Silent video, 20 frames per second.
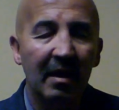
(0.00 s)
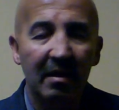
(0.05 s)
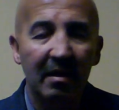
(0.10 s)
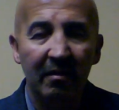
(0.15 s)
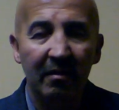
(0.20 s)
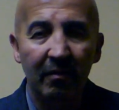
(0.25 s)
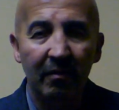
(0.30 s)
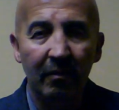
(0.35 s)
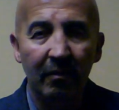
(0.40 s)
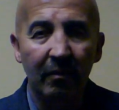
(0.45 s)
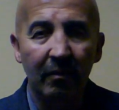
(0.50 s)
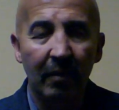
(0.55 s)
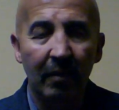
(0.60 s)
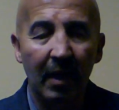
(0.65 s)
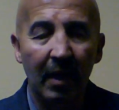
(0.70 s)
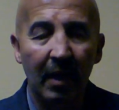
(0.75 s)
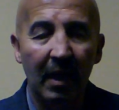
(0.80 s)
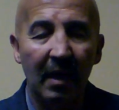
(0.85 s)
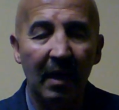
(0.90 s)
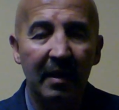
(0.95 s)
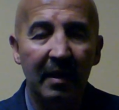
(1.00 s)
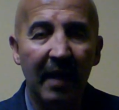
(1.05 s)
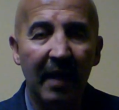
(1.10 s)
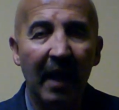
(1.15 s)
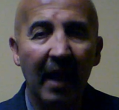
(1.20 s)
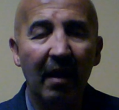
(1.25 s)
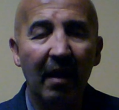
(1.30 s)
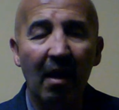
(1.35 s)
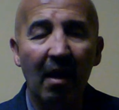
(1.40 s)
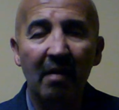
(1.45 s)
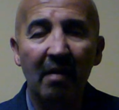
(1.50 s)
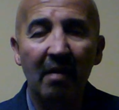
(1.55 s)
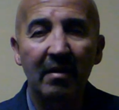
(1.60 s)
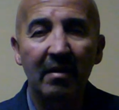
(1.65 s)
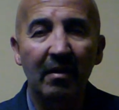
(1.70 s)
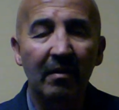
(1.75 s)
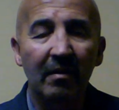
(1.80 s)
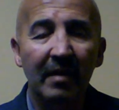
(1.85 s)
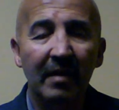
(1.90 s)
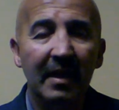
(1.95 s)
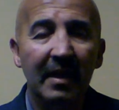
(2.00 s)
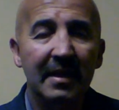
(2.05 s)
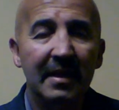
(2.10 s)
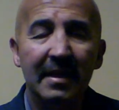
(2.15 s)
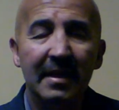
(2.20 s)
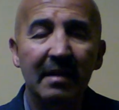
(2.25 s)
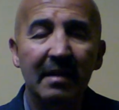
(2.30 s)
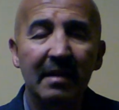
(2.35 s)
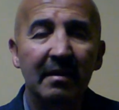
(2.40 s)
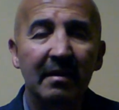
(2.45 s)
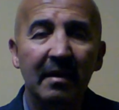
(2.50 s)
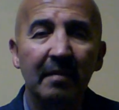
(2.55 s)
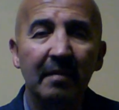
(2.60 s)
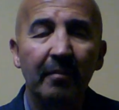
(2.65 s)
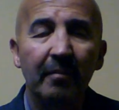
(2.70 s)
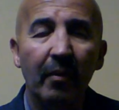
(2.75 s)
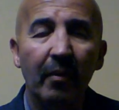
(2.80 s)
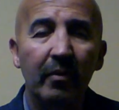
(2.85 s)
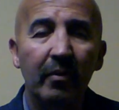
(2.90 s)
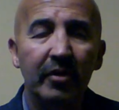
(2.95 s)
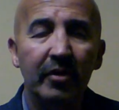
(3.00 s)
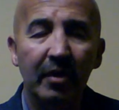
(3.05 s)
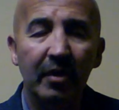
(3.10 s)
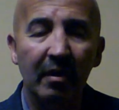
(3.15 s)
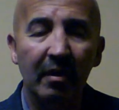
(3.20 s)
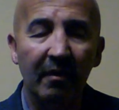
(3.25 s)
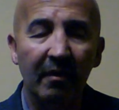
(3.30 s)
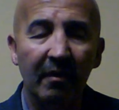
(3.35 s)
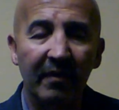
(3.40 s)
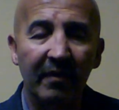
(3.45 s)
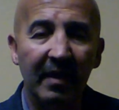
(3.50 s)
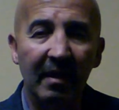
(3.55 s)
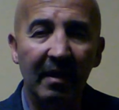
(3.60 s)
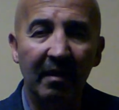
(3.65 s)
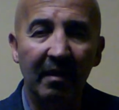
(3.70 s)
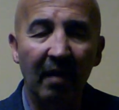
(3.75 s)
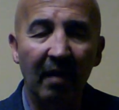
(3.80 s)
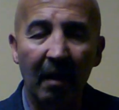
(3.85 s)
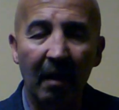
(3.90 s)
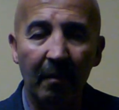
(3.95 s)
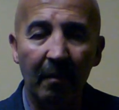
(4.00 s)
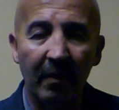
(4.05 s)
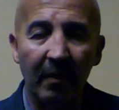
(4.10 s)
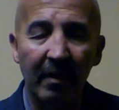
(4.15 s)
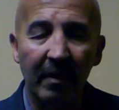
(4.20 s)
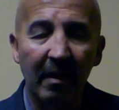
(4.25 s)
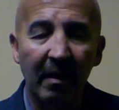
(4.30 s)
to take out only certain portion of the carbon